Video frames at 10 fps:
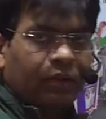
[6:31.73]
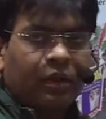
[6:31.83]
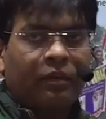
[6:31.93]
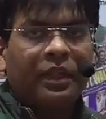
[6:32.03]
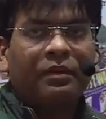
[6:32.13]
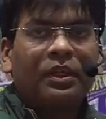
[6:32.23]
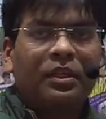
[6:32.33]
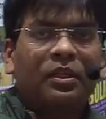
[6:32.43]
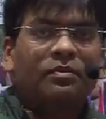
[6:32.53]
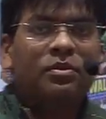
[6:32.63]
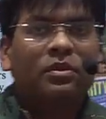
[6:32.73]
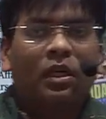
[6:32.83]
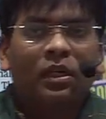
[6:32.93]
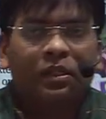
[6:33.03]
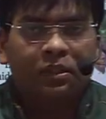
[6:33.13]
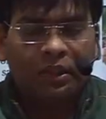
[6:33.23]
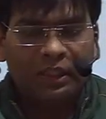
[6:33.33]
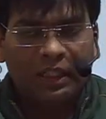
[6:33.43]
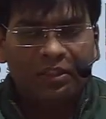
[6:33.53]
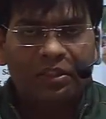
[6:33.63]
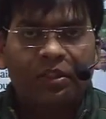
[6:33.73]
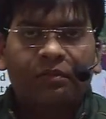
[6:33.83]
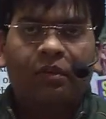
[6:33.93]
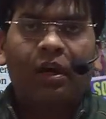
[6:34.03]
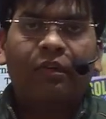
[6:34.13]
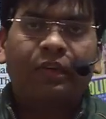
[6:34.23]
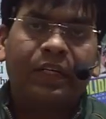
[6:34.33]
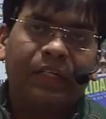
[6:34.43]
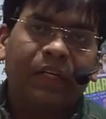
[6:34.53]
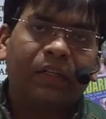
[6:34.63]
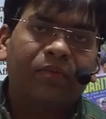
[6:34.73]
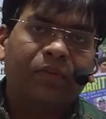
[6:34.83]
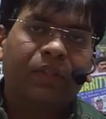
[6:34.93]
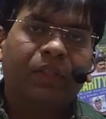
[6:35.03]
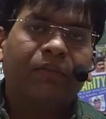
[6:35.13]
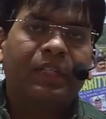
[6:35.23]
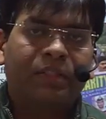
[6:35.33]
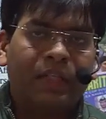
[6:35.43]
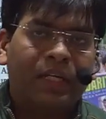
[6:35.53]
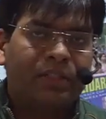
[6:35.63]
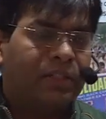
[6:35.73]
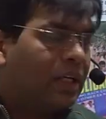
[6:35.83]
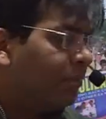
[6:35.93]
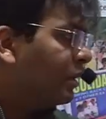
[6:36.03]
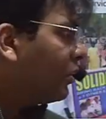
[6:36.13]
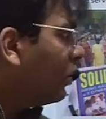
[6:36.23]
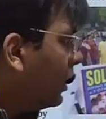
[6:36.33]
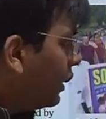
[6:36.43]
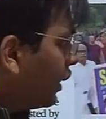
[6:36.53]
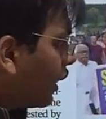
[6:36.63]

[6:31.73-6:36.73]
Whenever the relationship of India comes with the West Asia, particularly the